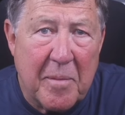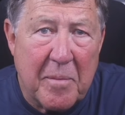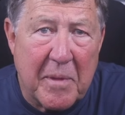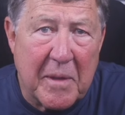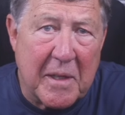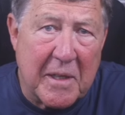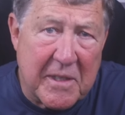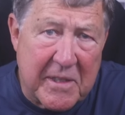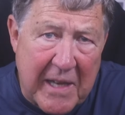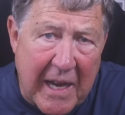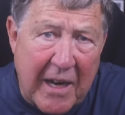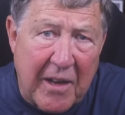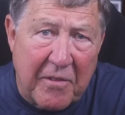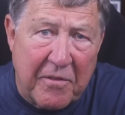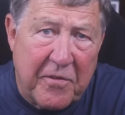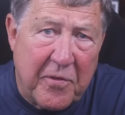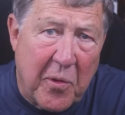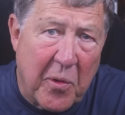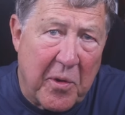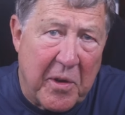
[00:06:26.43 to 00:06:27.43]
but the
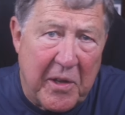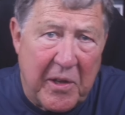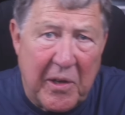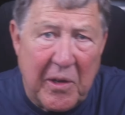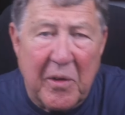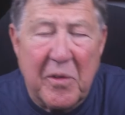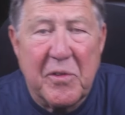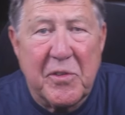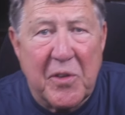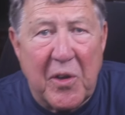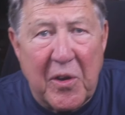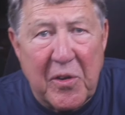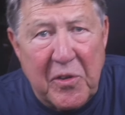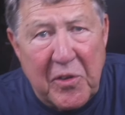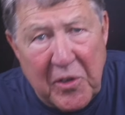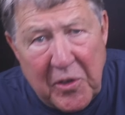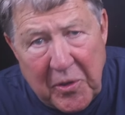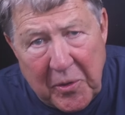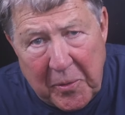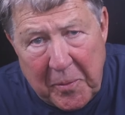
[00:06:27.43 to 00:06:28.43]
second 40 years on
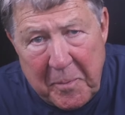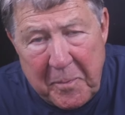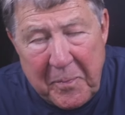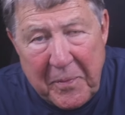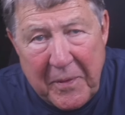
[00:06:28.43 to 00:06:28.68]
you.